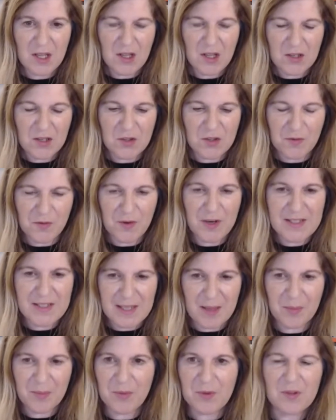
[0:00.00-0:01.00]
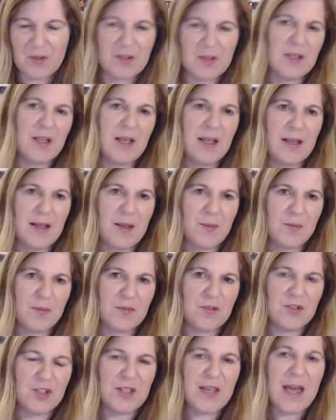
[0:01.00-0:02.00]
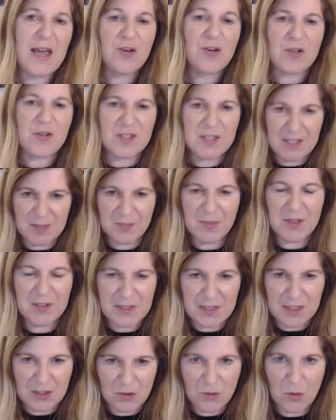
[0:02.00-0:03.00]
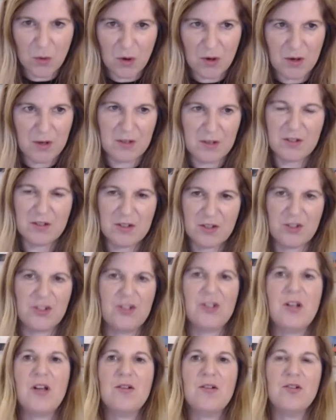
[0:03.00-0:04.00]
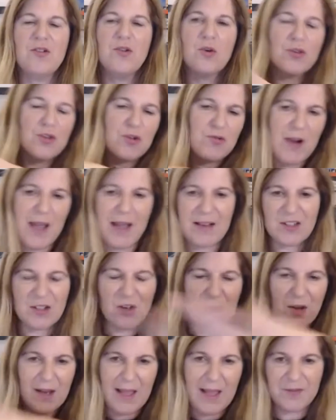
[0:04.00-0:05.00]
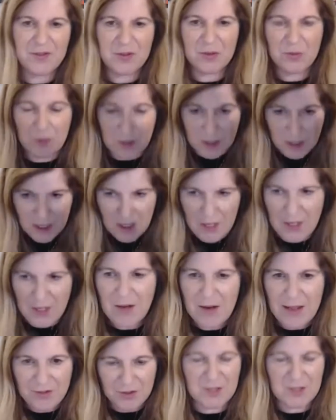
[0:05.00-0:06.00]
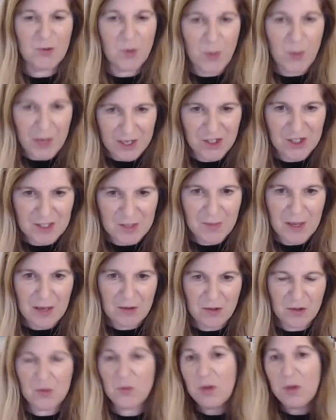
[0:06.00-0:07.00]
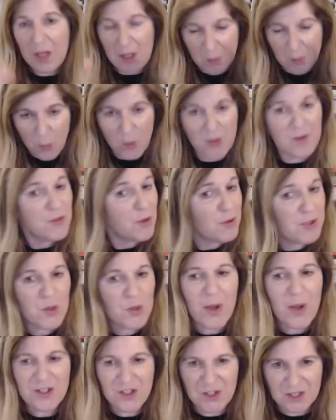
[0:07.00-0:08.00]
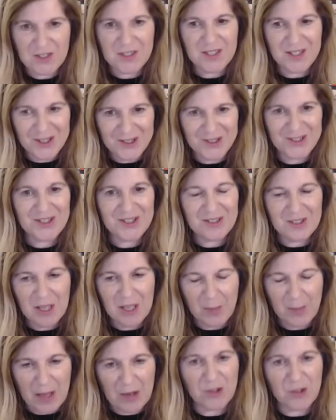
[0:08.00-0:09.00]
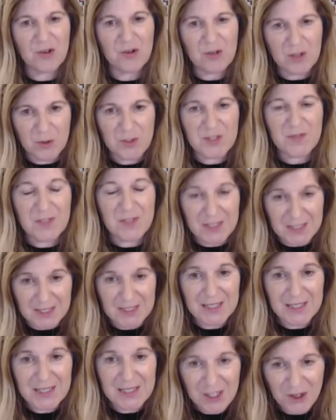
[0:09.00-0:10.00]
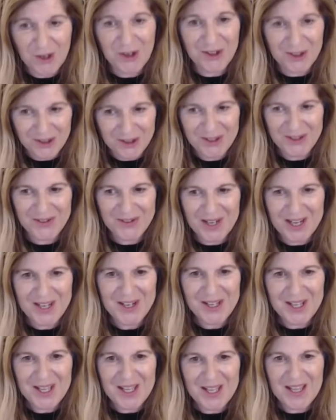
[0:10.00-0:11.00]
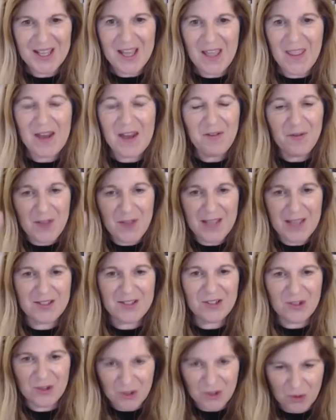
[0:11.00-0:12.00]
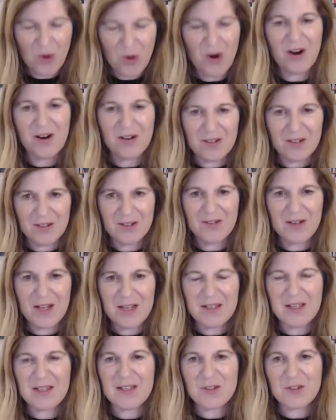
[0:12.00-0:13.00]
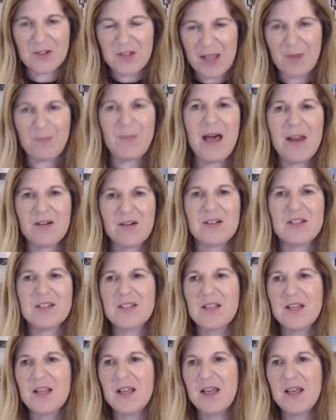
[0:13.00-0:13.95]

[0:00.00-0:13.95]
So for example, um, to get your six monthly score, John, your directs all have to answer some questions about you. One of those questions is about your inclusiveness as a leader, right? and that affects your score, right? And so that matters.